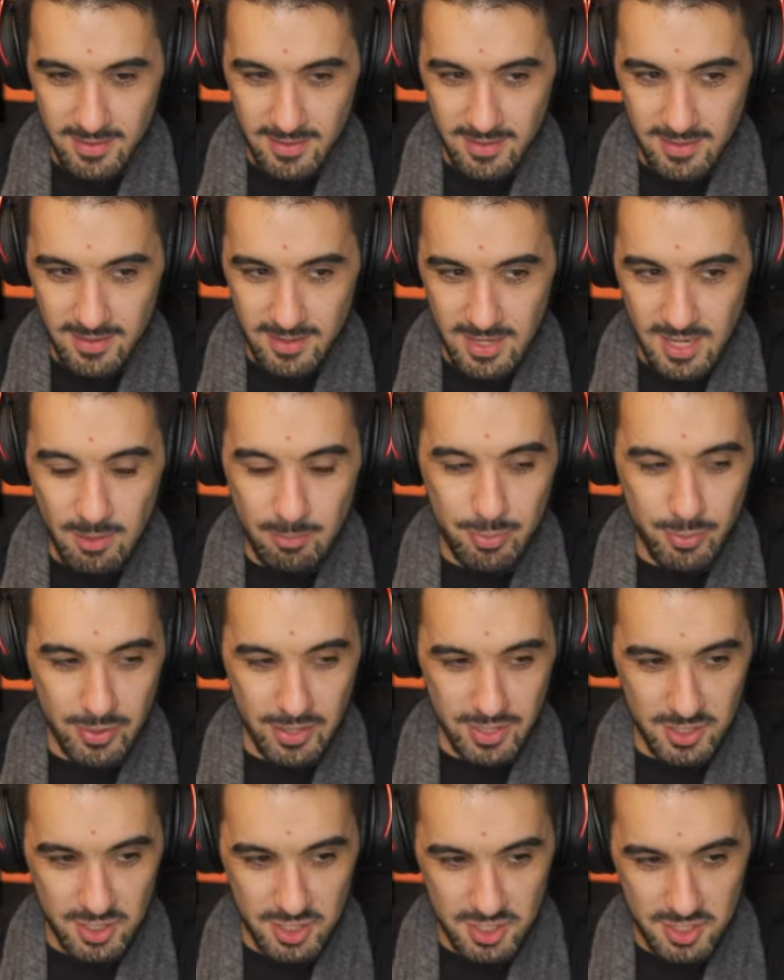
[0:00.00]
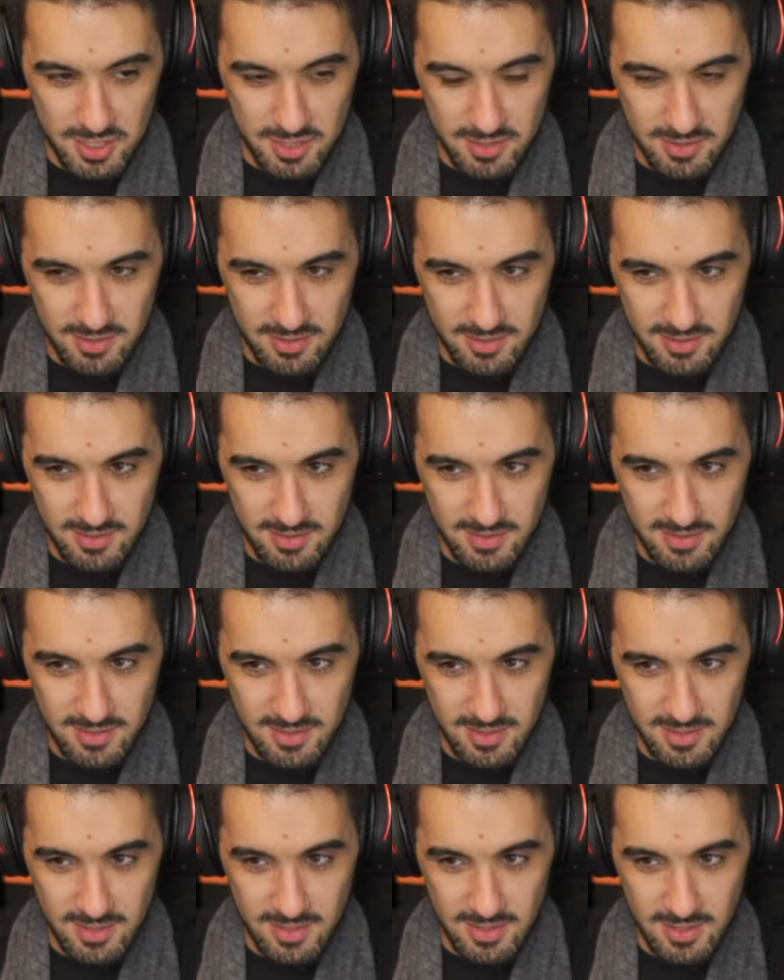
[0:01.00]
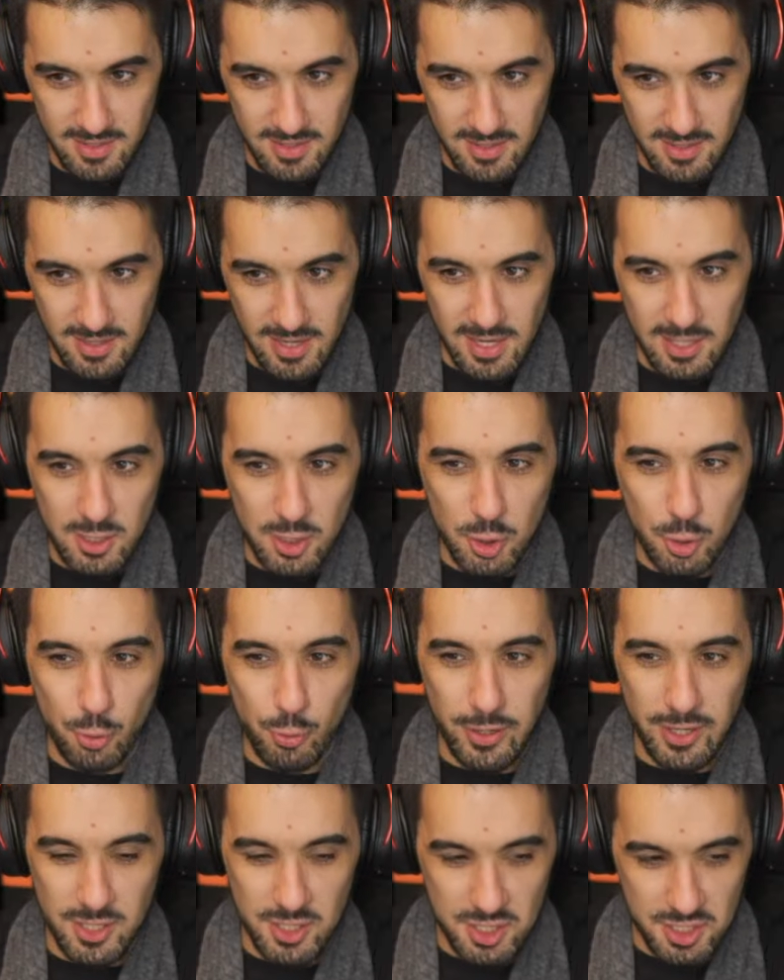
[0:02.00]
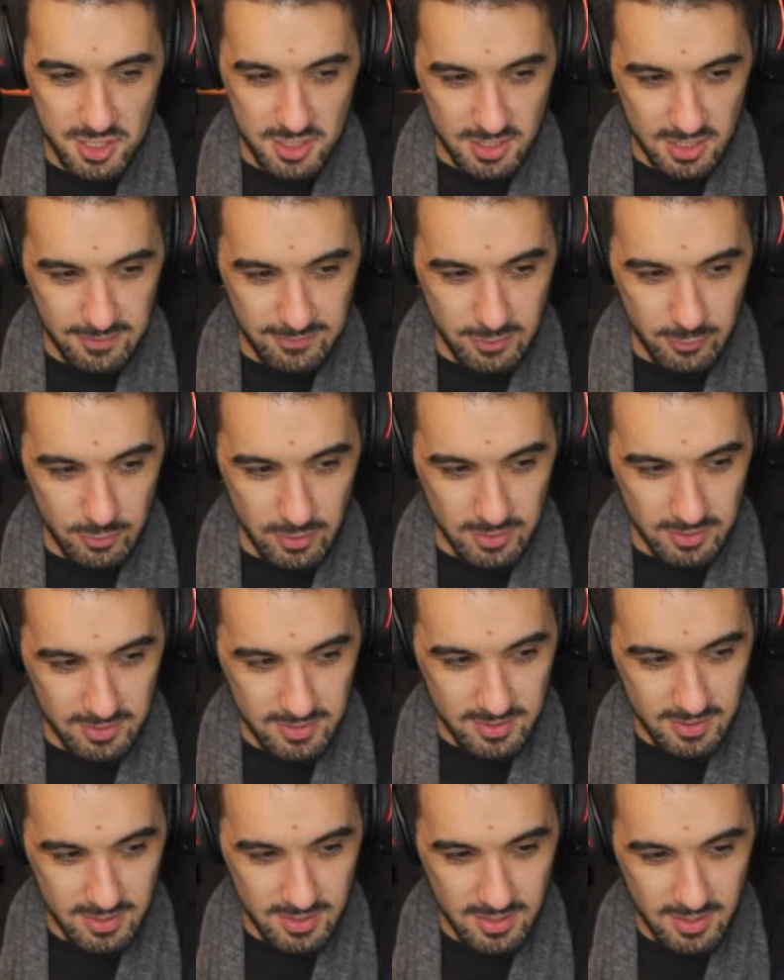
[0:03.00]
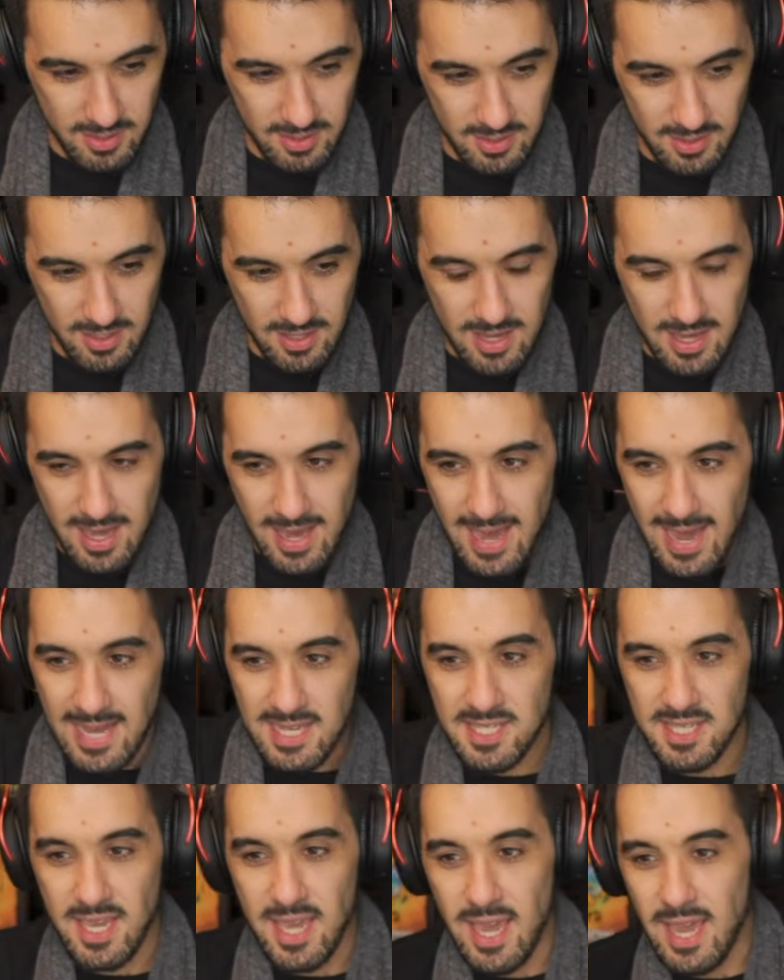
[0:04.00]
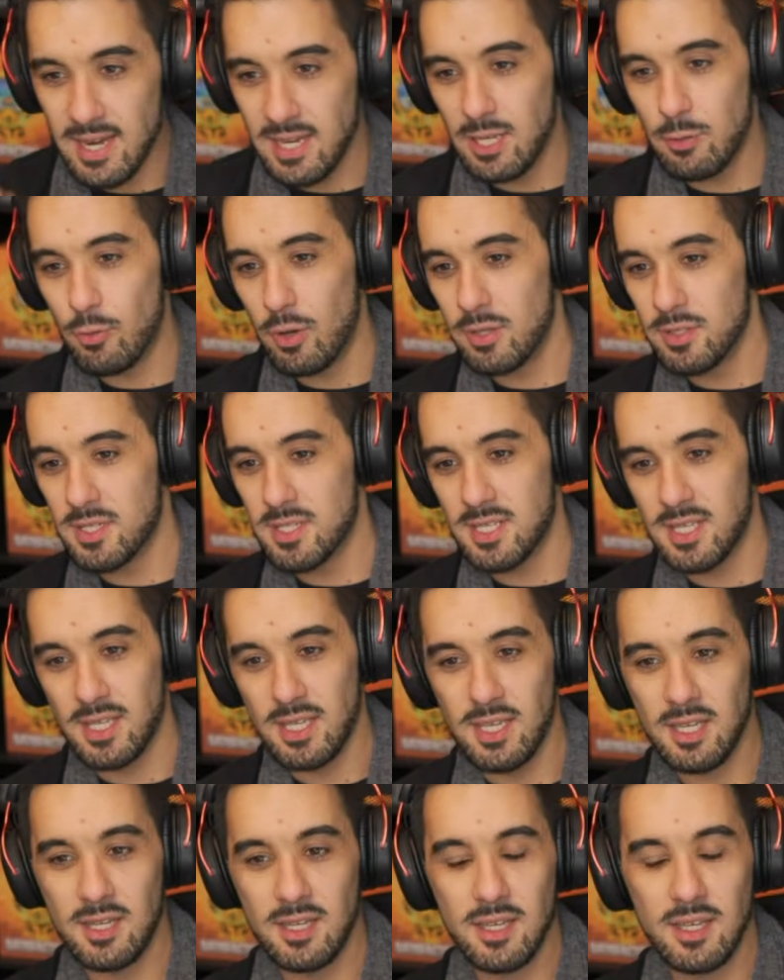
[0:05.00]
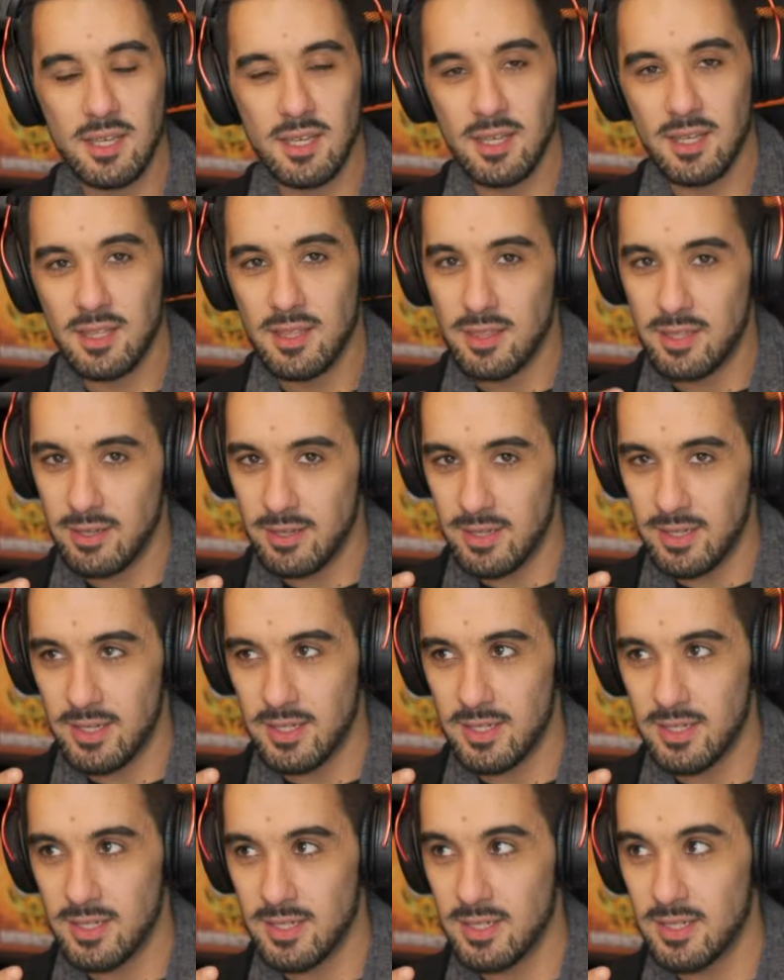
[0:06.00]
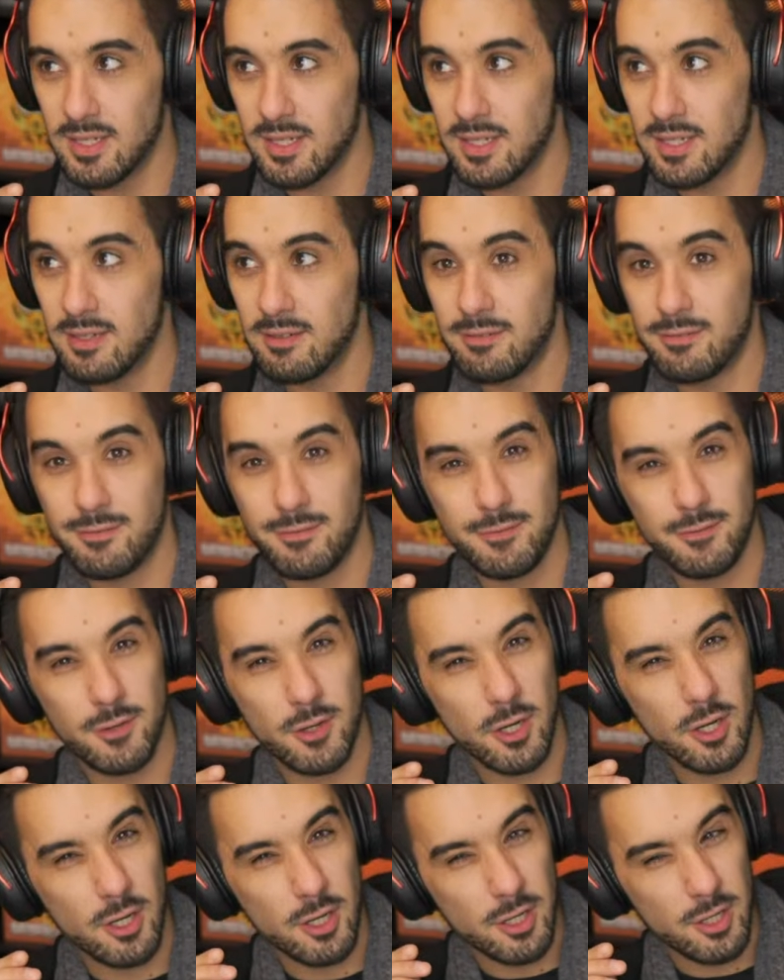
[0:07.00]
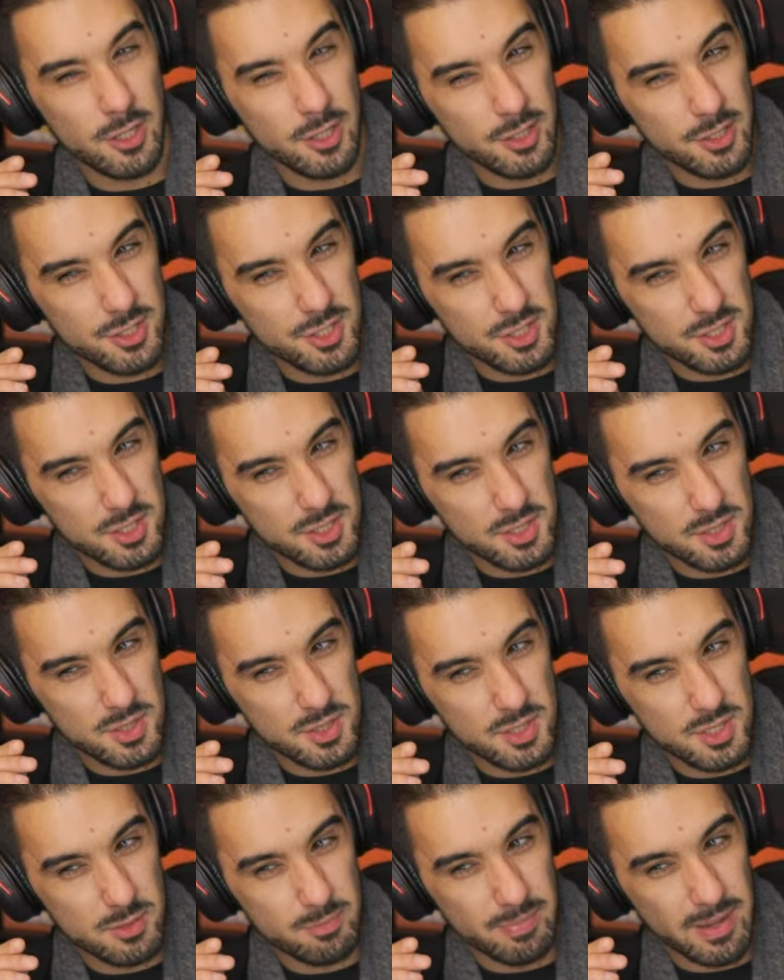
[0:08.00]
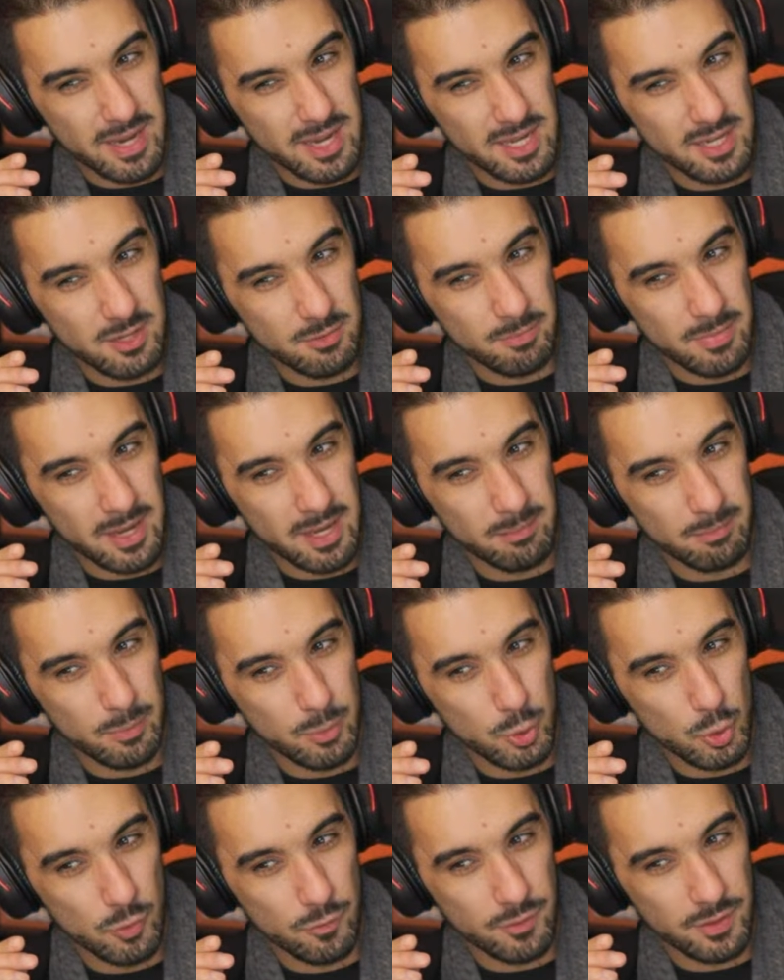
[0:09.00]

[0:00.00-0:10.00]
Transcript: a bridge, a cridge if you want. Has anyone seen the first Spider-Man movie